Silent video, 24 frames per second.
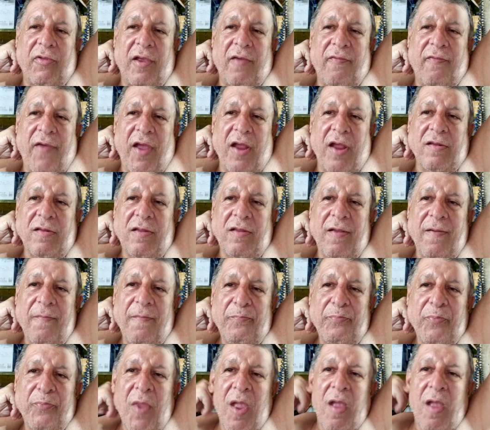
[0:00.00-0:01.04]
event,
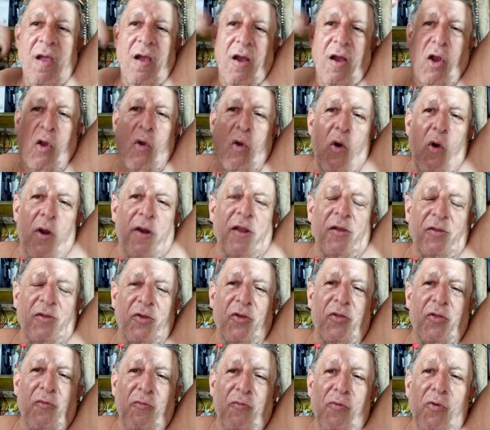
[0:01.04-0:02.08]
according
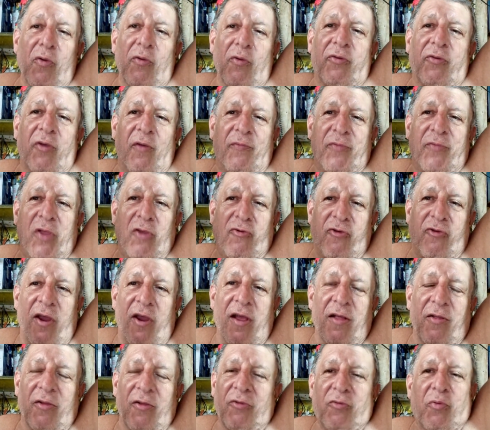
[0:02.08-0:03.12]
to the rules of the
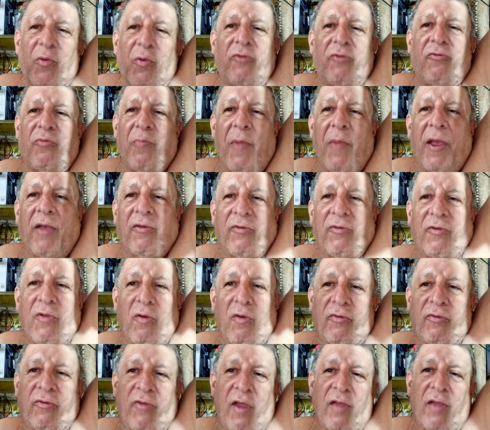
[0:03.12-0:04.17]
challenge, which makes
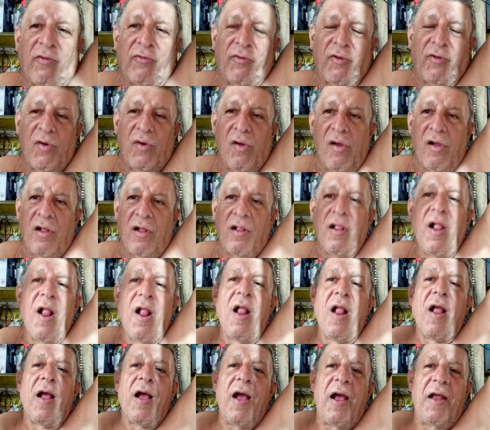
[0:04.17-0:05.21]
no sense at all.
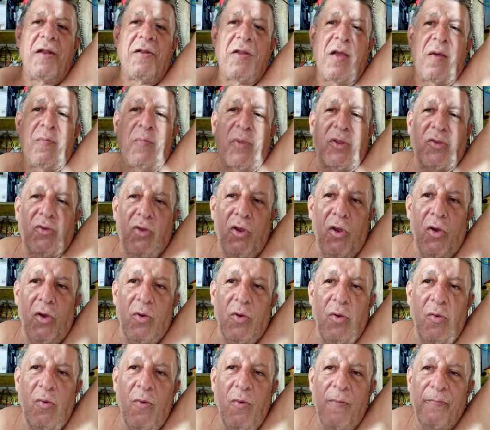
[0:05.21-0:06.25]
And number
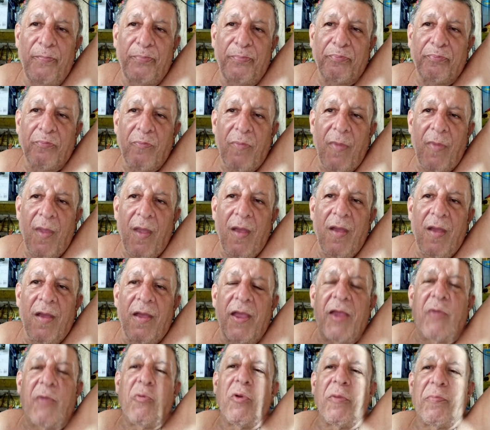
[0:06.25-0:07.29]
two,
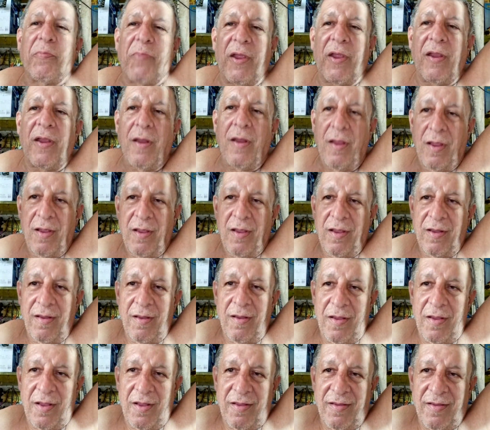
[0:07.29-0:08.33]
he would be
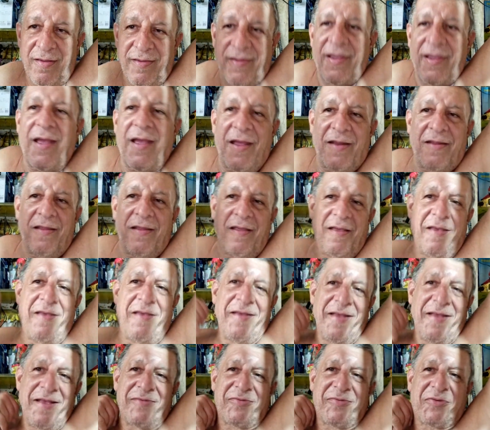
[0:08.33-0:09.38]
dead.
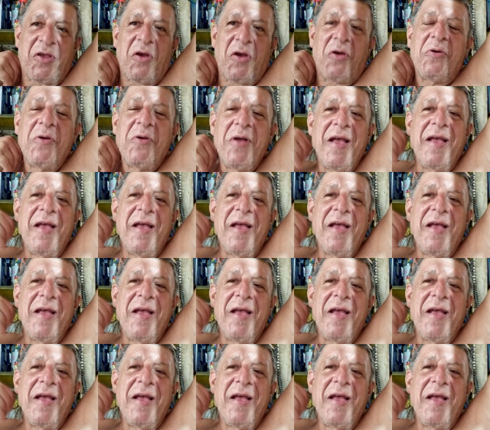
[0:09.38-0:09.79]
So